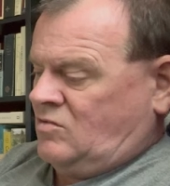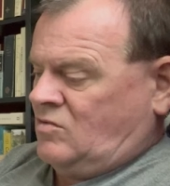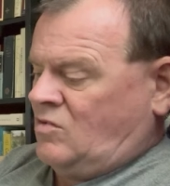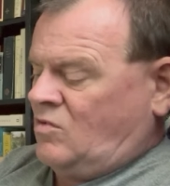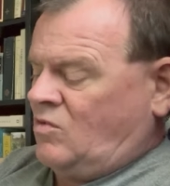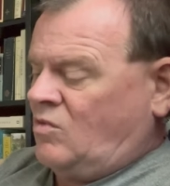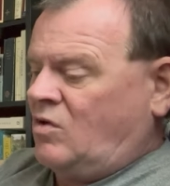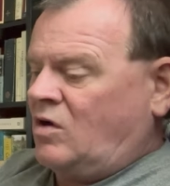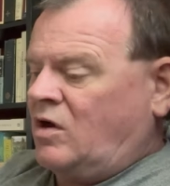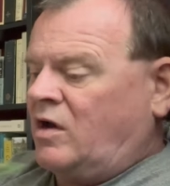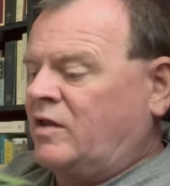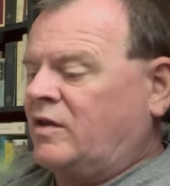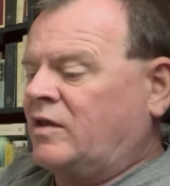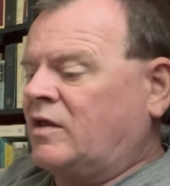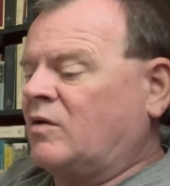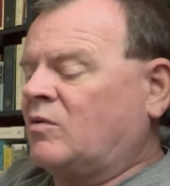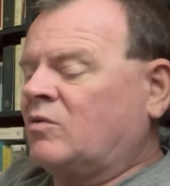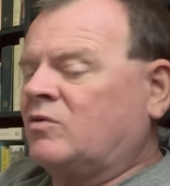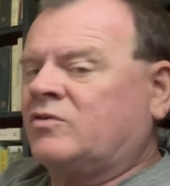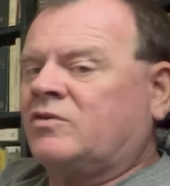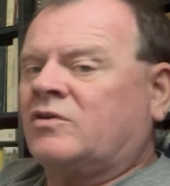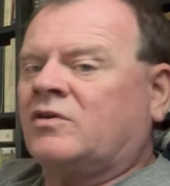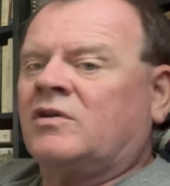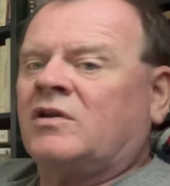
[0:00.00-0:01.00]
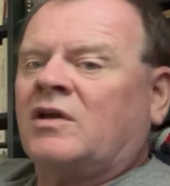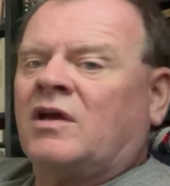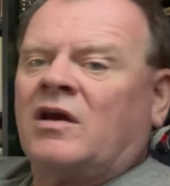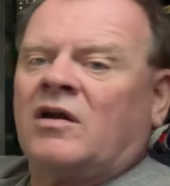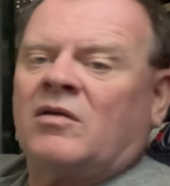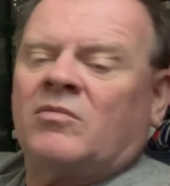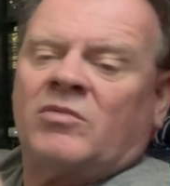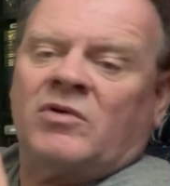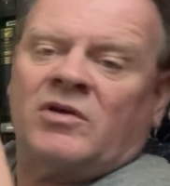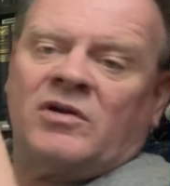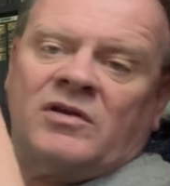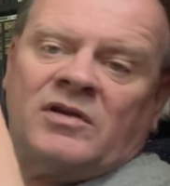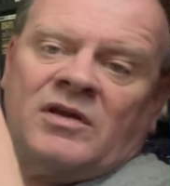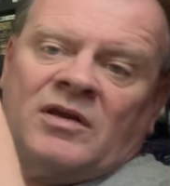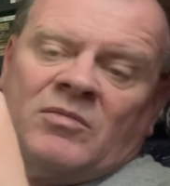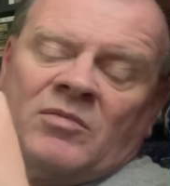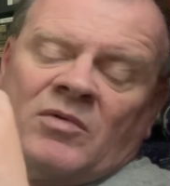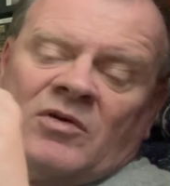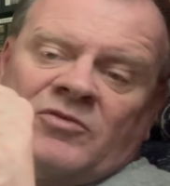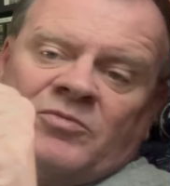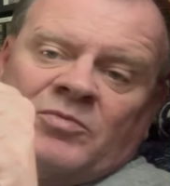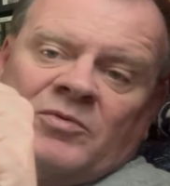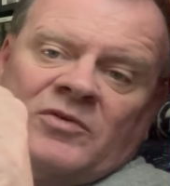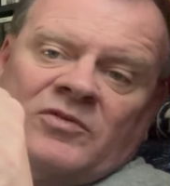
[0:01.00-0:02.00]
know why that was in there, but there
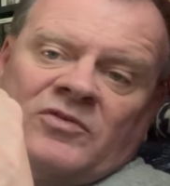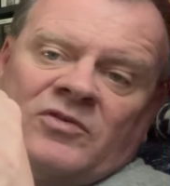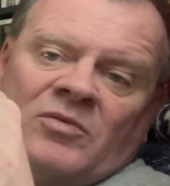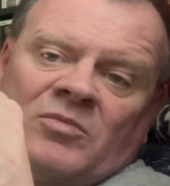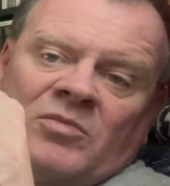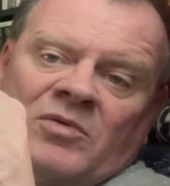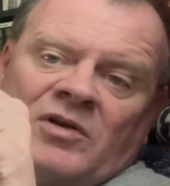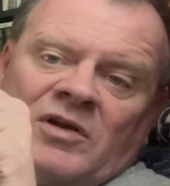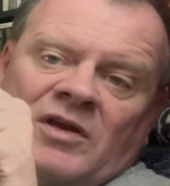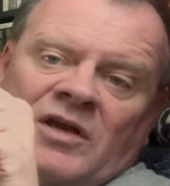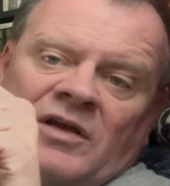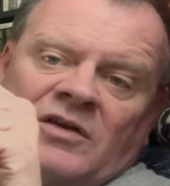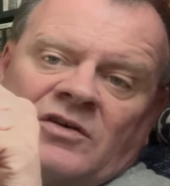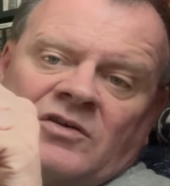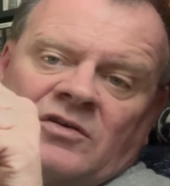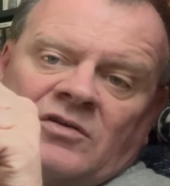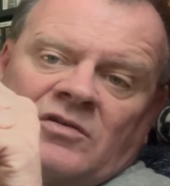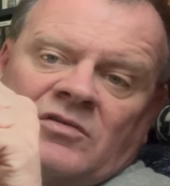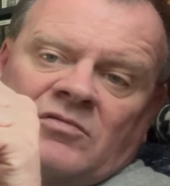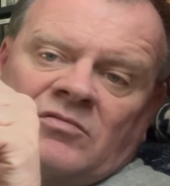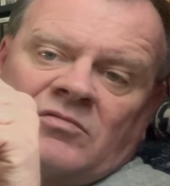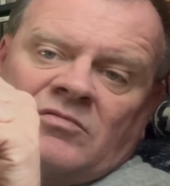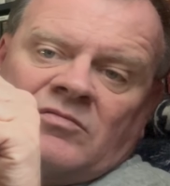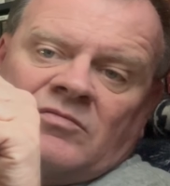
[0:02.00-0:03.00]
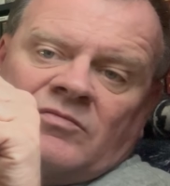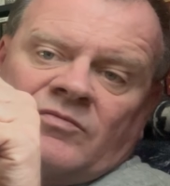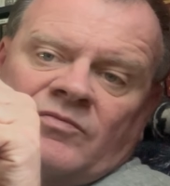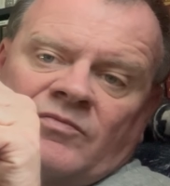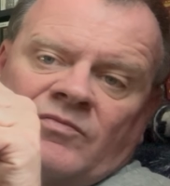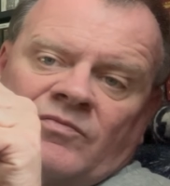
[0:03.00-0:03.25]
must be some connection.